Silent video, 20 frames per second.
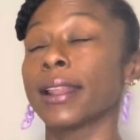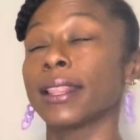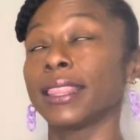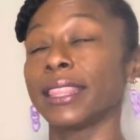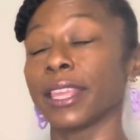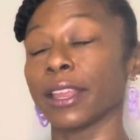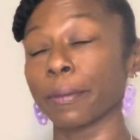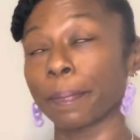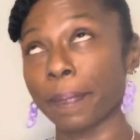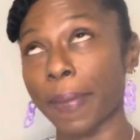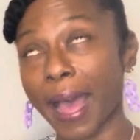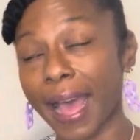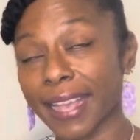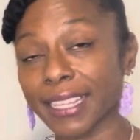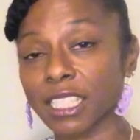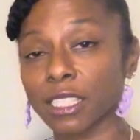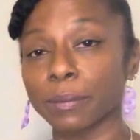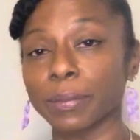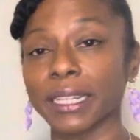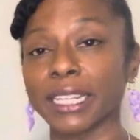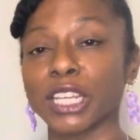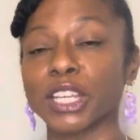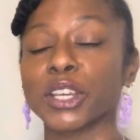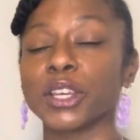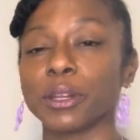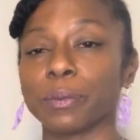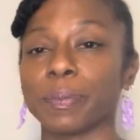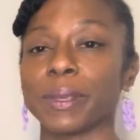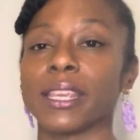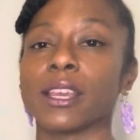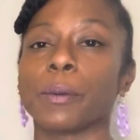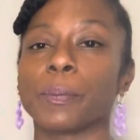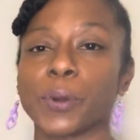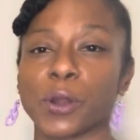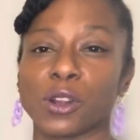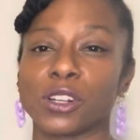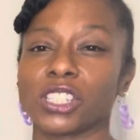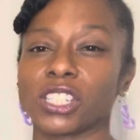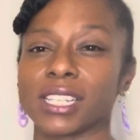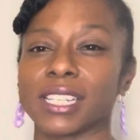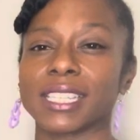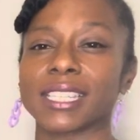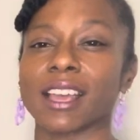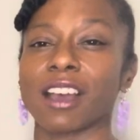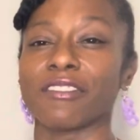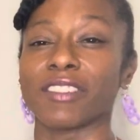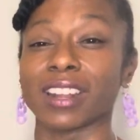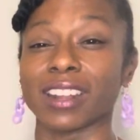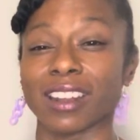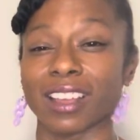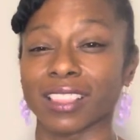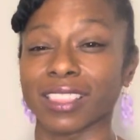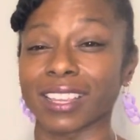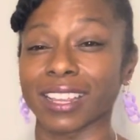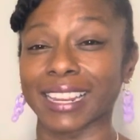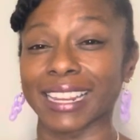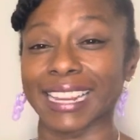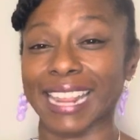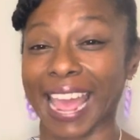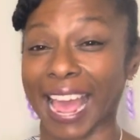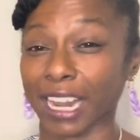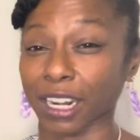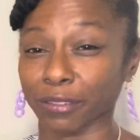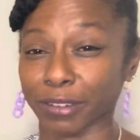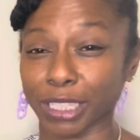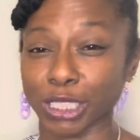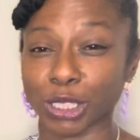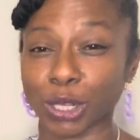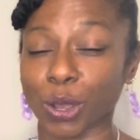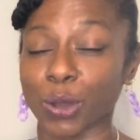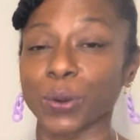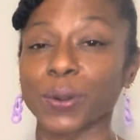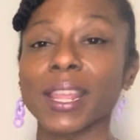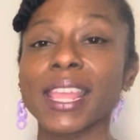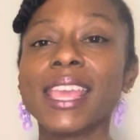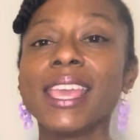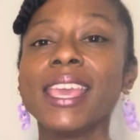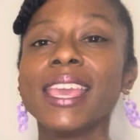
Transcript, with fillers: There possibly could be a purchase of another gallery tote